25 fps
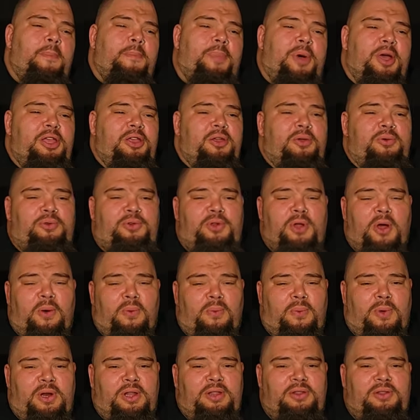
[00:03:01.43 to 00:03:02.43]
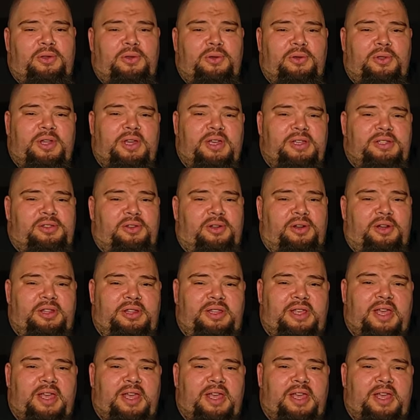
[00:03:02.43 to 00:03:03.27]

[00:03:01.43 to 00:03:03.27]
but you don't want to do this on a